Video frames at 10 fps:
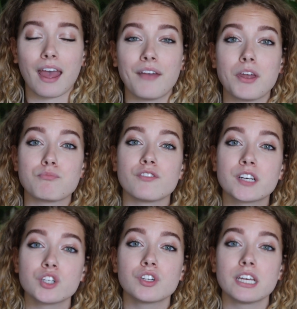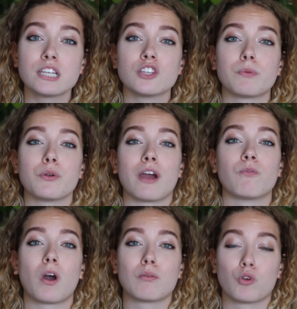And then provisional tics is when you
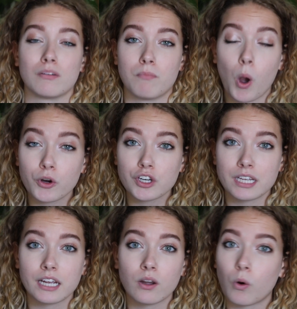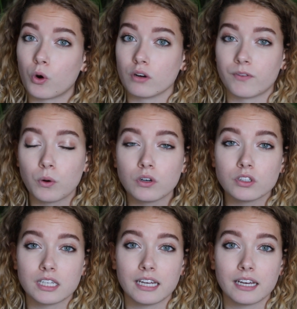have 1 or more motor tic or vocal
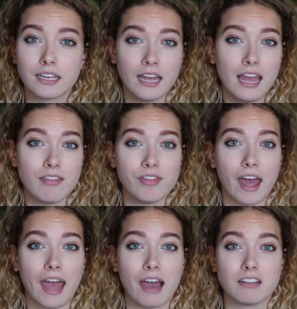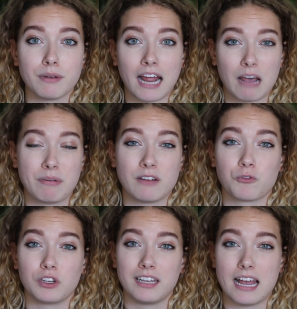tic that has been happening
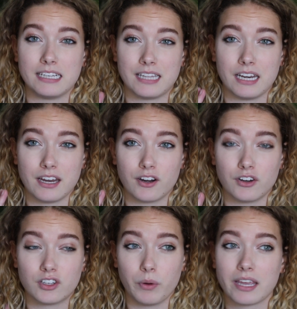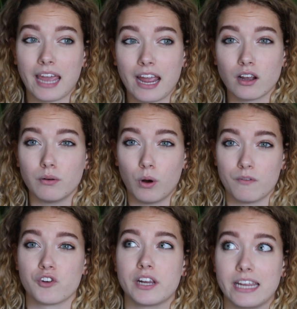for less than a year. So it can't go
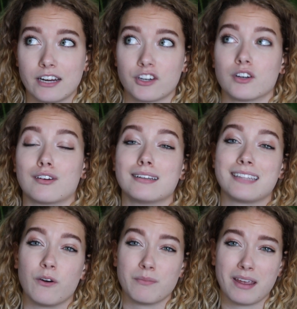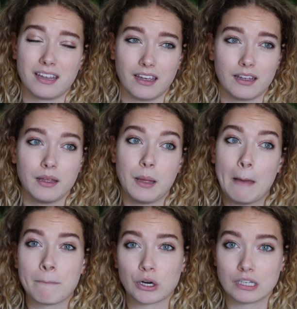over a year, or else that would make it
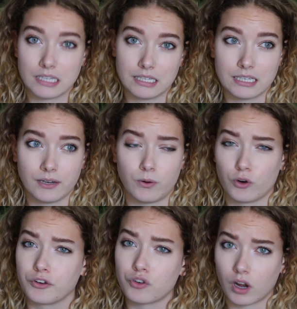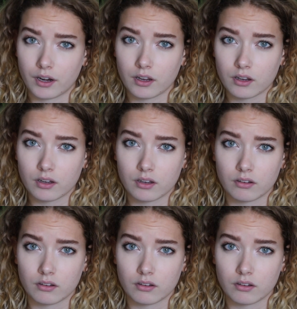persistent or chronic.